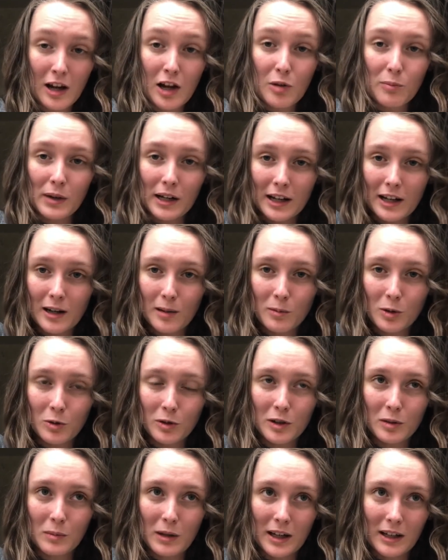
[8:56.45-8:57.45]
But I am
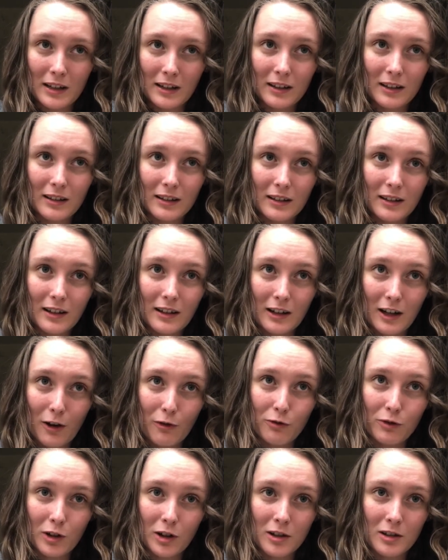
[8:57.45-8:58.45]
going to make an
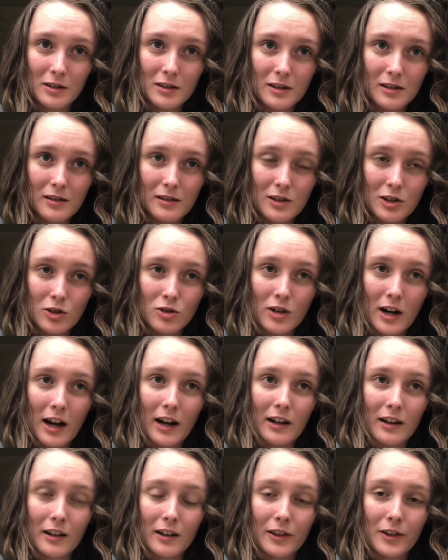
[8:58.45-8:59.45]
effort to try
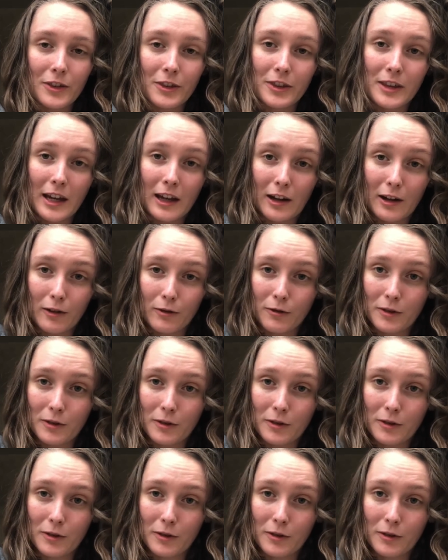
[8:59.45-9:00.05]
to think of